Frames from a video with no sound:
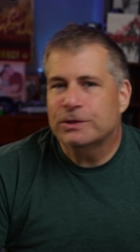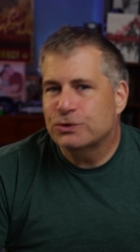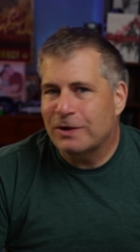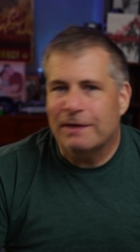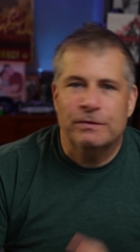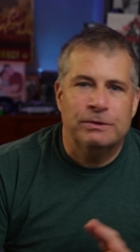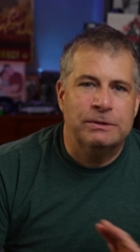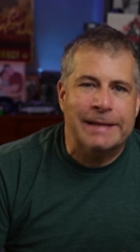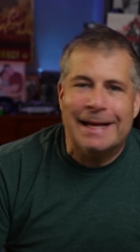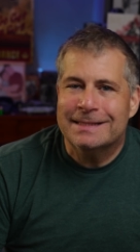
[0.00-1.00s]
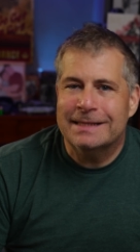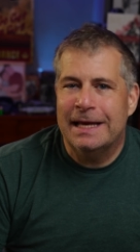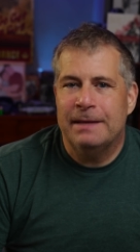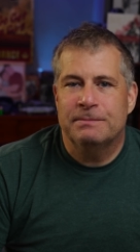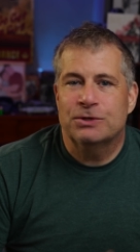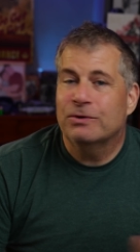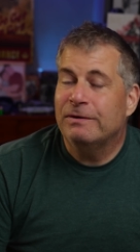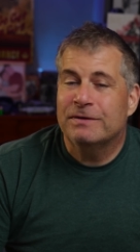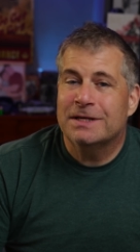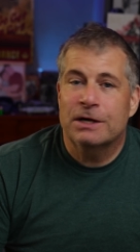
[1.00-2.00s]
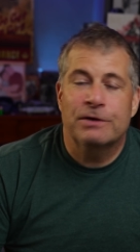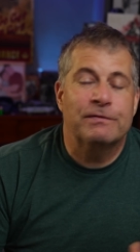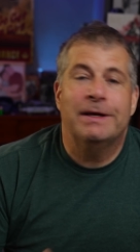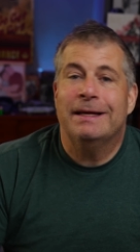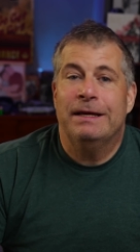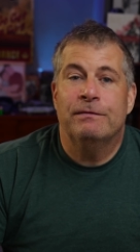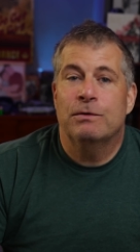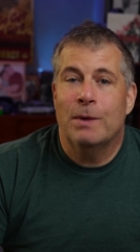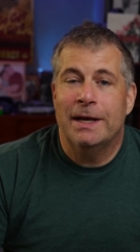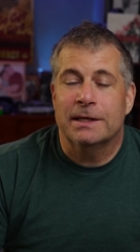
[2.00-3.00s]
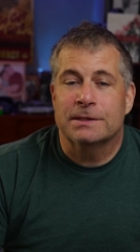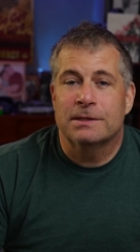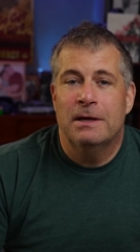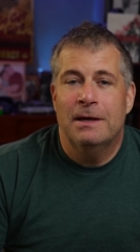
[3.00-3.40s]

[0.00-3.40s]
travel, landscapes, street photography, even weddings.